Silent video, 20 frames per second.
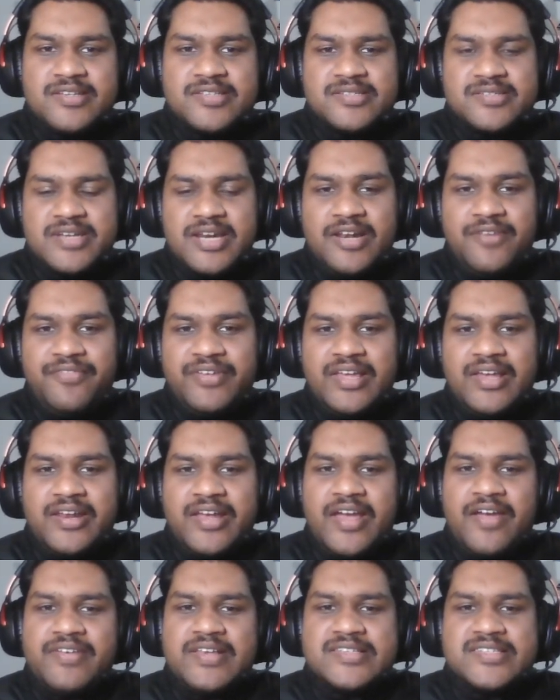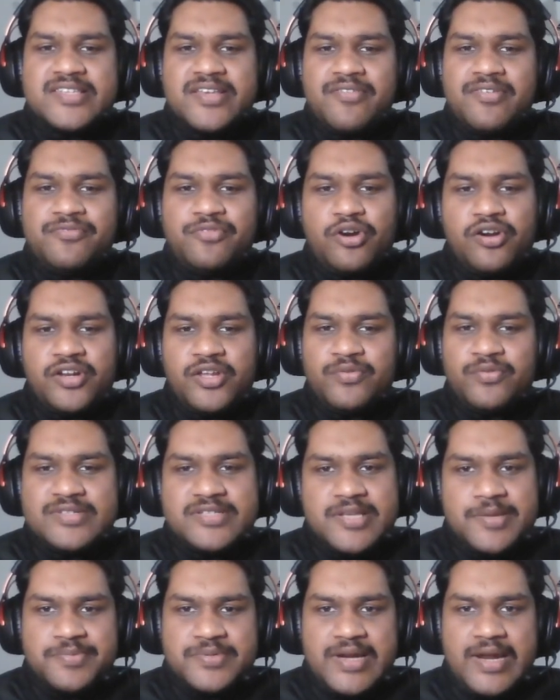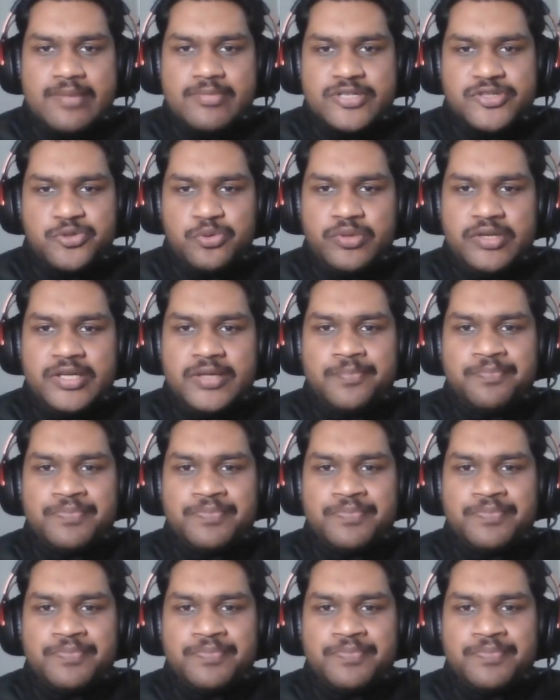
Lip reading: still we are having 741 subscribers only,